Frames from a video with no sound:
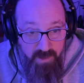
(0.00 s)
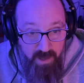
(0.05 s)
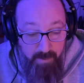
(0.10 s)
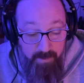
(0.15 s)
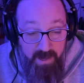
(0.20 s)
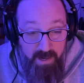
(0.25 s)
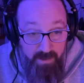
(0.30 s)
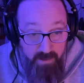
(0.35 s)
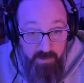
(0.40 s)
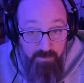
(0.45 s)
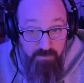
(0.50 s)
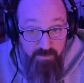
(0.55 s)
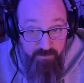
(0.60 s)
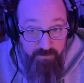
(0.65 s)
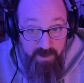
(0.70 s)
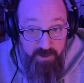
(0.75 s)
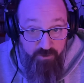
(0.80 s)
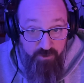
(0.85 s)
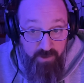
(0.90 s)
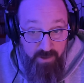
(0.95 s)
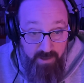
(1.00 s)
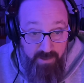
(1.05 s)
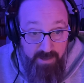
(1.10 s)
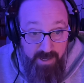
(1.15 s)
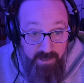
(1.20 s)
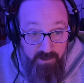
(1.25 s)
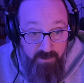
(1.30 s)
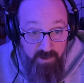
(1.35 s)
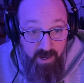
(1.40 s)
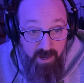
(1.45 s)
I mean, I like professionally, like
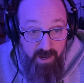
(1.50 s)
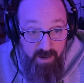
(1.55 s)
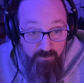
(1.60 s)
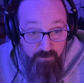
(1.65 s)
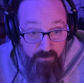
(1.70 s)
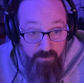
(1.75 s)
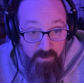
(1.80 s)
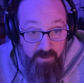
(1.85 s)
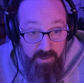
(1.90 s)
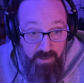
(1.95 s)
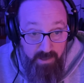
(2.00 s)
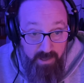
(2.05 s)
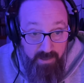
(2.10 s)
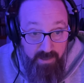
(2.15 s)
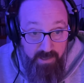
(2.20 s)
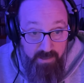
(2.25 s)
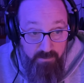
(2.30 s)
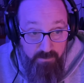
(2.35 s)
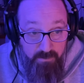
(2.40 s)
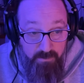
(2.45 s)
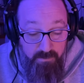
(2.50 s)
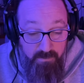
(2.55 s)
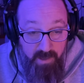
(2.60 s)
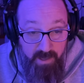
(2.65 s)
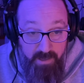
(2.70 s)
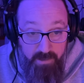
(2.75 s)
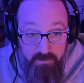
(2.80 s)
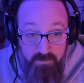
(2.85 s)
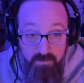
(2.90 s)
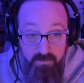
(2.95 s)
I, I really like, I,
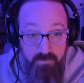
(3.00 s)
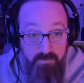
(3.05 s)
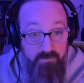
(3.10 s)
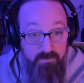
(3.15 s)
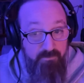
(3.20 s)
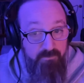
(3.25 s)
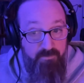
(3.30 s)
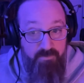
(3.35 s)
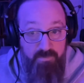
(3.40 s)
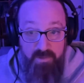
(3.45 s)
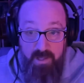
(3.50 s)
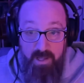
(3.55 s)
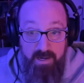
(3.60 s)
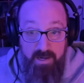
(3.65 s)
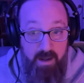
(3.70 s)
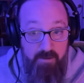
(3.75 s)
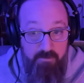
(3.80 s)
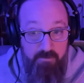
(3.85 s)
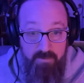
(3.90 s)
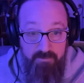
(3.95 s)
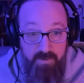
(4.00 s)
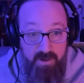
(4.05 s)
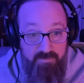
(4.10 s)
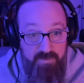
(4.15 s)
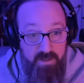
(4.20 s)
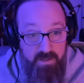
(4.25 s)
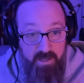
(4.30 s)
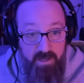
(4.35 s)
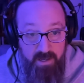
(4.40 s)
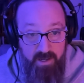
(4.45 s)
I, I got rid of
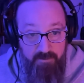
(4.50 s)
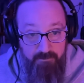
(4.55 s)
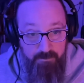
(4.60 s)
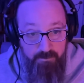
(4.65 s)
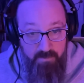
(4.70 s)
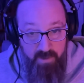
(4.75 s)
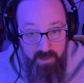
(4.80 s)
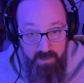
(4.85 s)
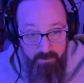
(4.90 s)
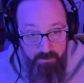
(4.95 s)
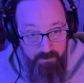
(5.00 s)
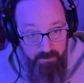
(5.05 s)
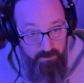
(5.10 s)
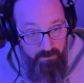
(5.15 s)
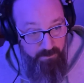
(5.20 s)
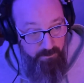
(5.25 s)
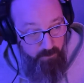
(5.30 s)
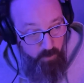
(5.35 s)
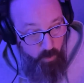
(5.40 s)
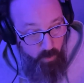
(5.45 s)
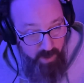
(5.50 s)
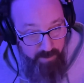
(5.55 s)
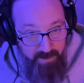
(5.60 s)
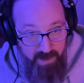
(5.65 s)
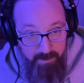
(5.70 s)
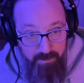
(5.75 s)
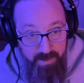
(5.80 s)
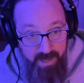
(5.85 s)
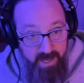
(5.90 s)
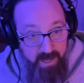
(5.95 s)
everything. I, I quit
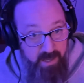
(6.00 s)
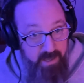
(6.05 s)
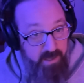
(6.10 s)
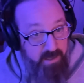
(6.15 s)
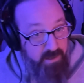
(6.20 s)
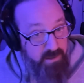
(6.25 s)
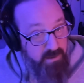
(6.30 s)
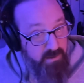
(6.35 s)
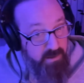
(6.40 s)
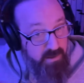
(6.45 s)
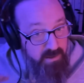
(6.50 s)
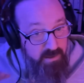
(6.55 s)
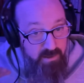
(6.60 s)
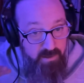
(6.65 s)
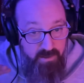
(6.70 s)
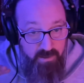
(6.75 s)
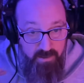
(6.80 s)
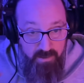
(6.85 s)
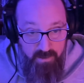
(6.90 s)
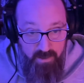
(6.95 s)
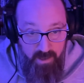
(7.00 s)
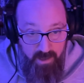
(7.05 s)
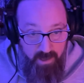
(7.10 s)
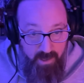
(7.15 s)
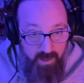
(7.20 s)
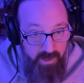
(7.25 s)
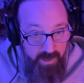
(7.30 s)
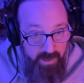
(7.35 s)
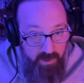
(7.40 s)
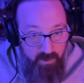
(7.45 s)
my band.
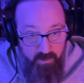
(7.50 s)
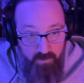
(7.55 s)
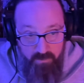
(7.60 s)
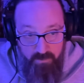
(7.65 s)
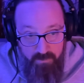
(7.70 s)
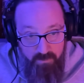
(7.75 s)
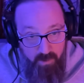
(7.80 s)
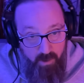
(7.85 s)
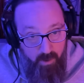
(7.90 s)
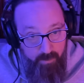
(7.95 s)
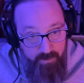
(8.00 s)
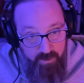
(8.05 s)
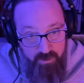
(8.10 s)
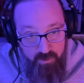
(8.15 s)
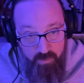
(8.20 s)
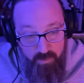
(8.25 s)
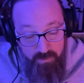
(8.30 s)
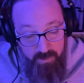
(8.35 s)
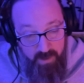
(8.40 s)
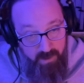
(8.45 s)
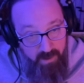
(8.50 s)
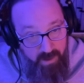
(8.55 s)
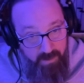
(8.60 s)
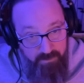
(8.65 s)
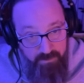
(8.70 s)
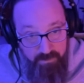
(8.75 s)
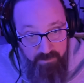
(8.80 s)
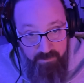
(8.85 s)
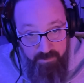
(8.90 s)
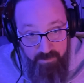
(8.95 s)
I almost, you know,
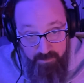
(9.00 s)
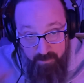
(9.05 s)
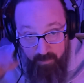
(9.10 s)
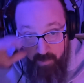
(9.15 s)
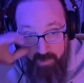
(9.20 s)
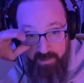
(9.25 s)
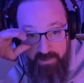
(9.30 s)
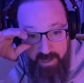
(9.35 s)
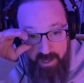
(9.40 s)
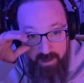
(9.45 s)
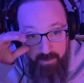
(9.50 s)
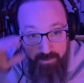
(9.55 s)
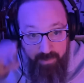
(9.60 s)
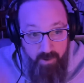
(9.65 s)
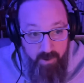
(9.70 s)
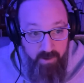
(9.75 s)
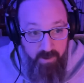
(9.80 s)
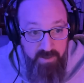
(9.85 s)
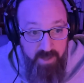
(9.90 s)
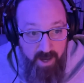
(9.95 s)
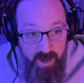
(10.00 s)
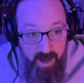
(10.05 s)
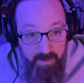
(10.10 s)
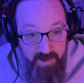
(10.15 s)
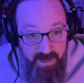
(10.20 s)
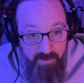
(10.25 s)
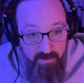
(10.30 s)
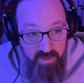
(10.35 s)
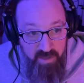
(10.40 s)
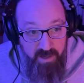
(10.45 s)
I went down to part-time,
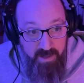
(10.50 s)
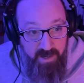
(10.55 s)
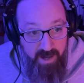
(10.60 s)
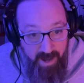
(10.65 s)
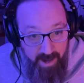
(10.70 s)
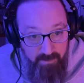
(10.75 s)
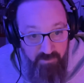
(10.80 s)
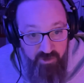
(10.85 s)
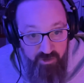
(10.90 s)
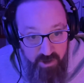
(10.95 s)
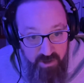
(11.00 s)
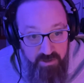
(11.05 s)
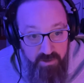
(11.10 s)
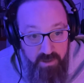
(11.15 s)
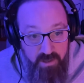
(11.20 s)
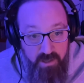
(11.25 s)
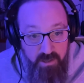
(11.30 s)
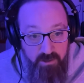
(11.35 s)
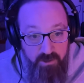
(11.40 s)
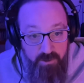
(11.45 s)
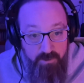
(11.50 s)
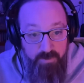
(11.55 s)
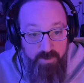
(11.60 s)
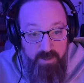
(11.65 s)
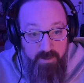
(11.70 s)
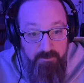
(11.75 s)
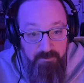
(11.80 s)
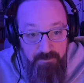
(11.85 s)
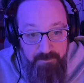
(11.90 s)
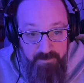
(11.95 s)
and I was like, I'm just going to do
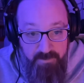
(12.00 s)
it.